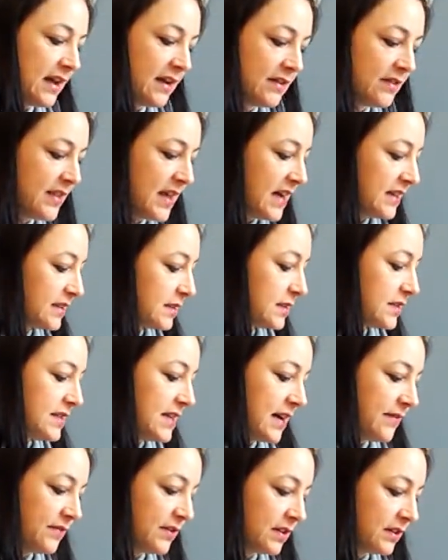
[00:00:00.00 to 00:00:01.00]
that's
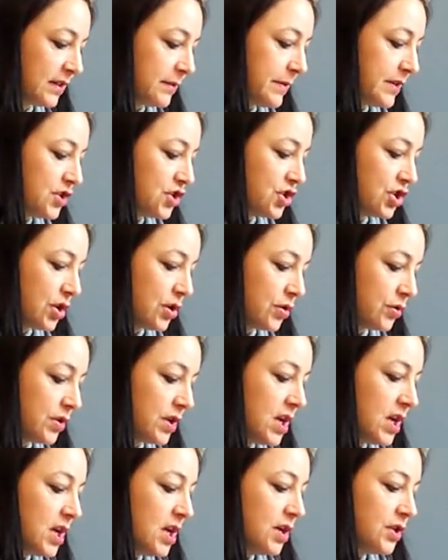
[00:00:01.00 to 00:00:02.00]
definitely been shown
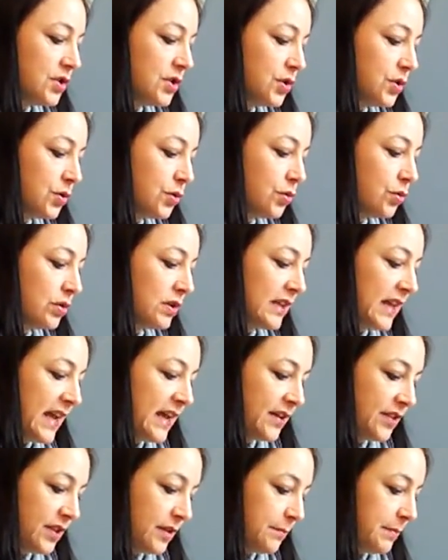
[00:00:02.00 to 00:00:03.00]
to
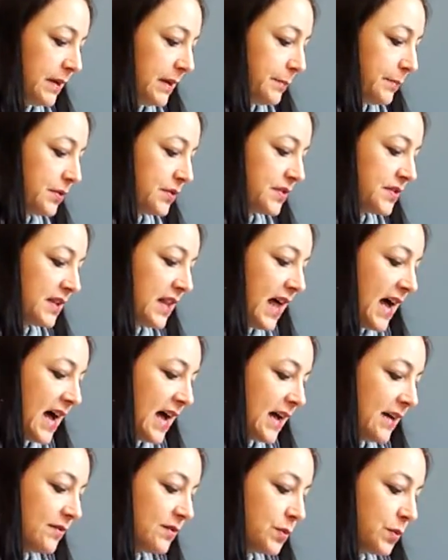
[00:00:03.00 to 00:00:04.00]
lengthen people's
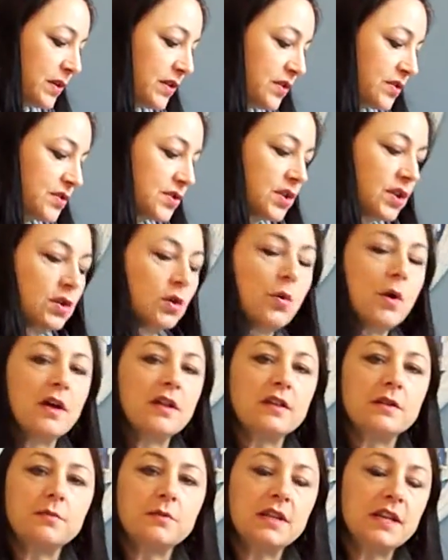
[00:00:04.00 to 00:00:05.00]
lives when there's good
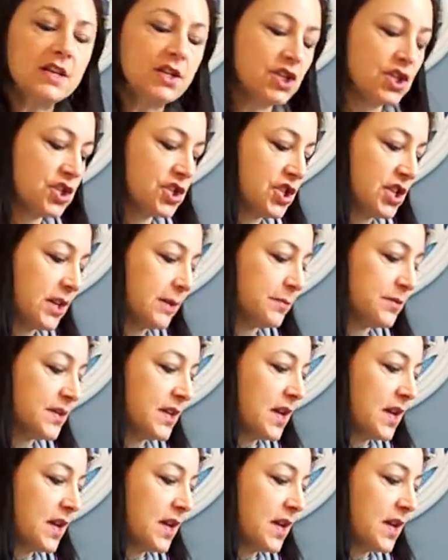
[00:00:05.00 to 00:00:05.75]
quality relationships.